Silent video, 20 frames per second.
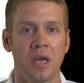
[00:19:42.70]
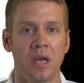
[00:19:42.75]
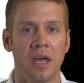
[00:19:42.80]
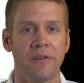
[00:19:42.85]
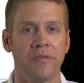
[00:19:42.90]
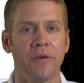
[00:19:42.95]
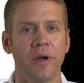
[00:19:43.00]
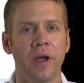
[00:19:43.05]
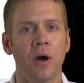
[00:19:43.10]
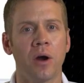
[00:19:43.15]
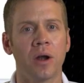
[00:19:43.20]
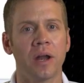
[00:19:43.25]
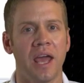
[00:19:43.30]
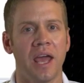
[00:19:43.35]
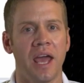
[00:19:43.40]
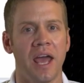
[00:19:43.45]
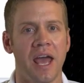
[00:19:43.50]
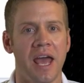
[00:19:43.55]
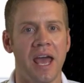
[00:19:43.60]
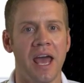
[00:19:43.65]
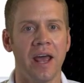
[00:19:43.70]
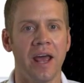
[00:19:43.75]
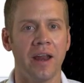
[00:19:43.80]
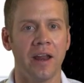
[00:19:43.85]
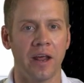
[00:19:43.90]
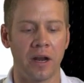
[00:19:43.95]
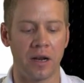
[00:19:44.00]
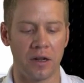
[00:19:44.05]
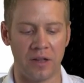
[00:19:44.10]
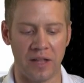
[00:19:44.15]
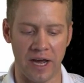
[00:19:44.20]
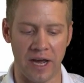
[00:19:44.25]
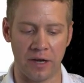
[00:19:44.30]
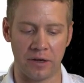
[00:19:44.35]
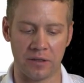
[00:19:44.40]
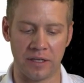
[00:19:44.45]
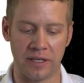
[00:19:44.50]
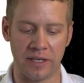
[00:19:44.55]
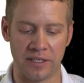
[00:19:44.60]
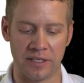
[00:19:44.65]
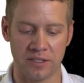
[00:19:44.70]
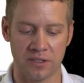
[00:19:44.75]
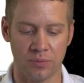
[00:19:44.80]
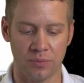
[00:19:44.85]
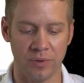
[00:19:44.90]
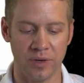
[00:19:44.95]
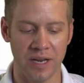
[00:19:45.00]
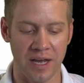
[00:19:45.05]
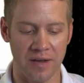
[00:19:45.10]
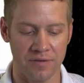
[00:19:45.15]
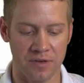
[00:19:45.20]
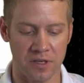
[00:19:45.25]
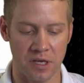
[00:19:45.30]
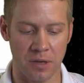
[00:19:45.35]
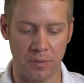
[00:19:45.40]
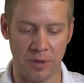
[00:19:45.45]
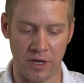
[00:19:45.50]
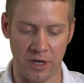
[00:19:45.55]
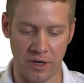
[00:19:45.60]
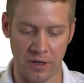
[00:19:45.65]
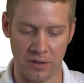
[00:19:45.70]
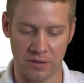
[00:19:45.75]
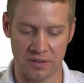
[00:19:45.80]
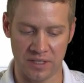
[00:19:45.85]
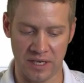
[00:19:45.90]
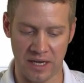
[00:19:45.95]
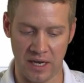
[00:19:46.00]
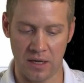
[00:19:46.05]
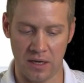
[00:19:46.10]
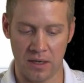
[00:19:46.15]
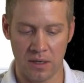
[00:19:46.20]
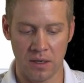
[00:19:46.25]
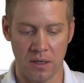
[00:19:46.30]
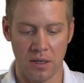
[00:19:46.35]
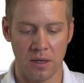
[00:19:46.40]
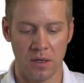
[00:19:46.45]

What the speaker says: If we already had an allowed list, we'd have to come in here and say